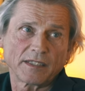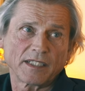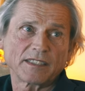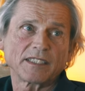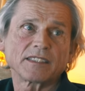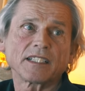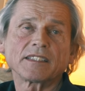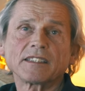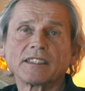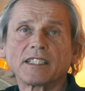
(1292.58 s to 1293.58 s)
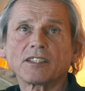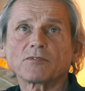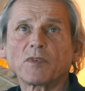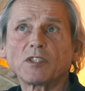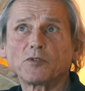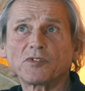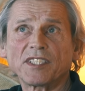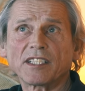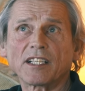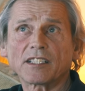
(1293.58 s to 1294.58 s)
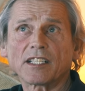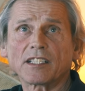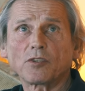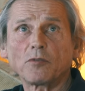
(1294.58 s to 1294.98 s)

And then she says, she asks, well, do you think I can